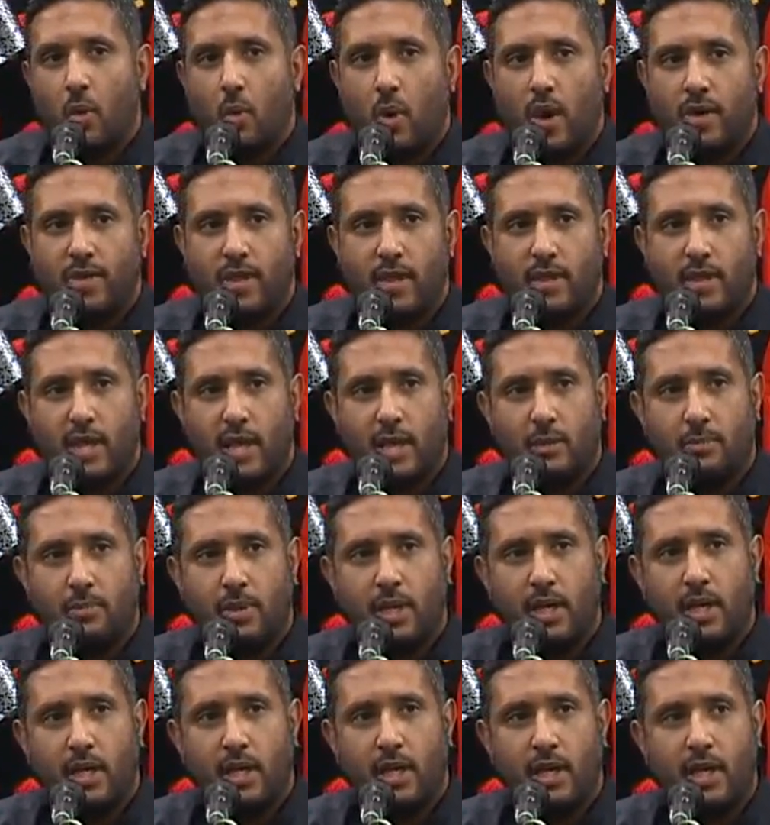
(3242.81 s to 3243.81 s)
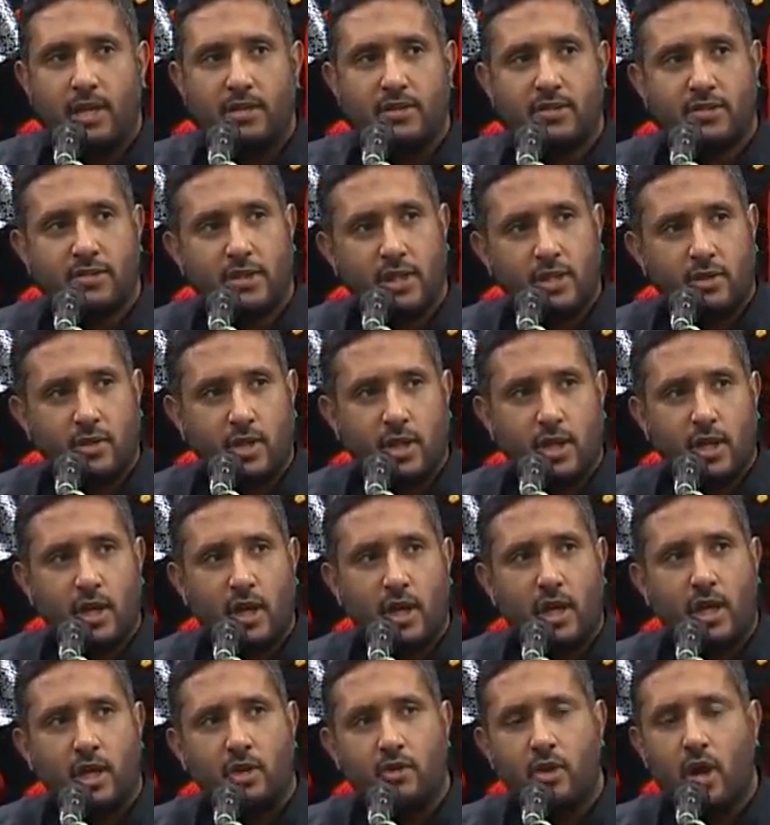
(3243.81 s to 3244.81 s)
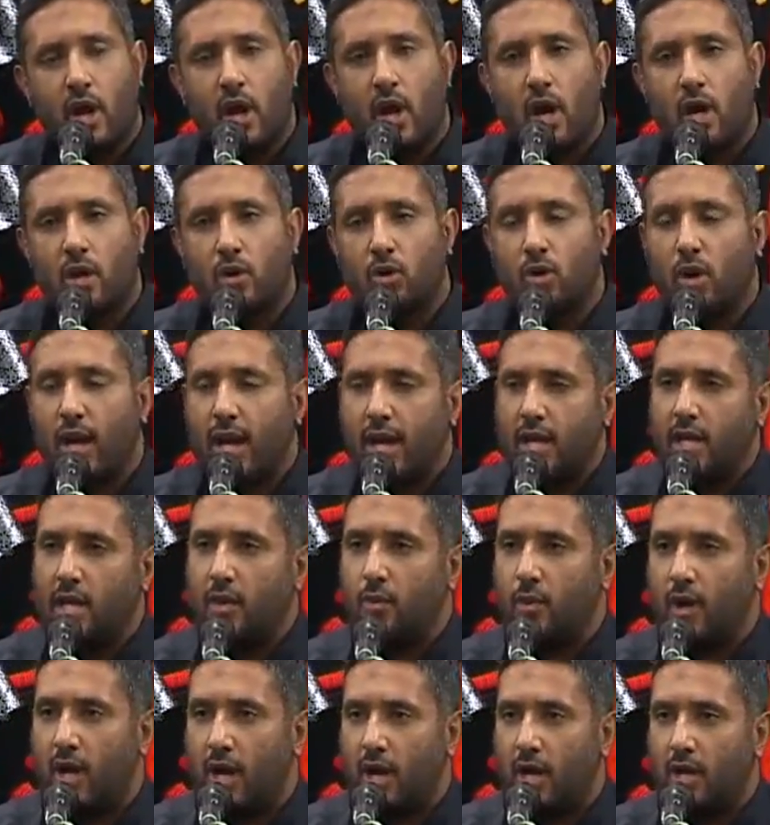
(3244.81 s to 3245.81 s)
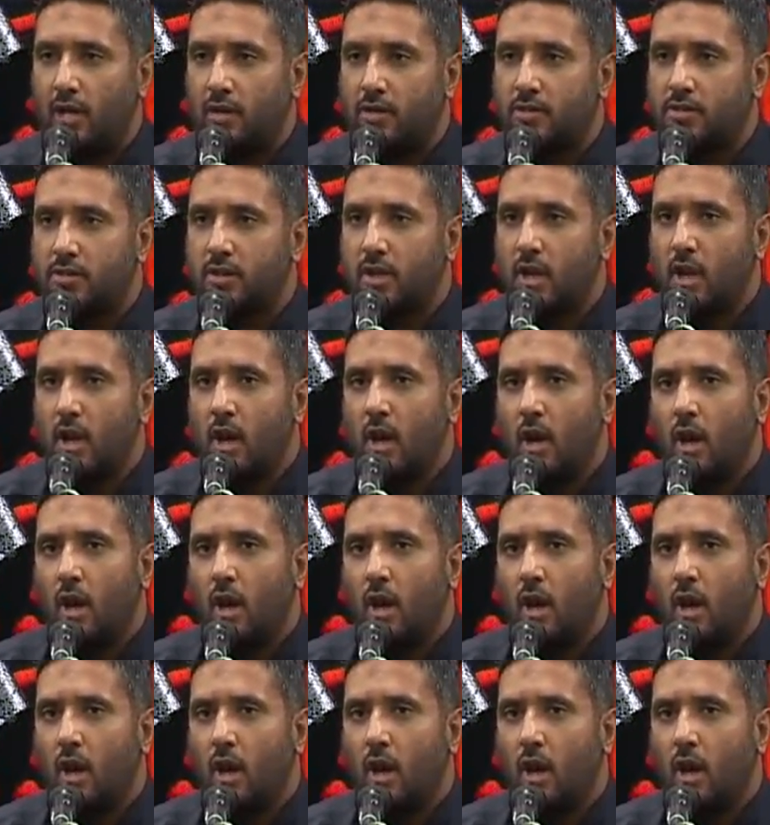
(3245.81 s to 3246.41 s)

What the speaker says: whether they be in Syria, Iraq or anywhere else.